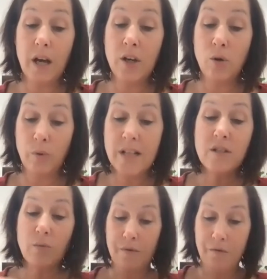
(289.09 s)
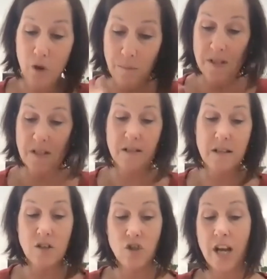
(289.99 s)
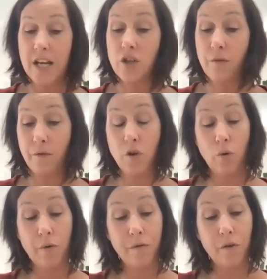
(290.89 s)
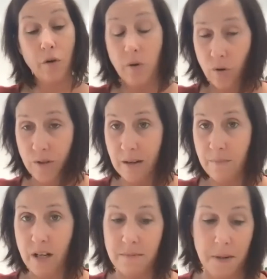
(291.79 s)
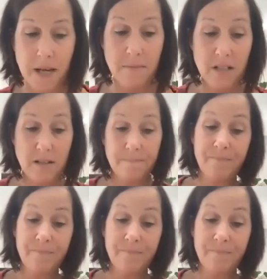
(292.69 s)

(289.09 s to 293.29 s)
agrees to refer business in exchange for your referral or sometimes payment.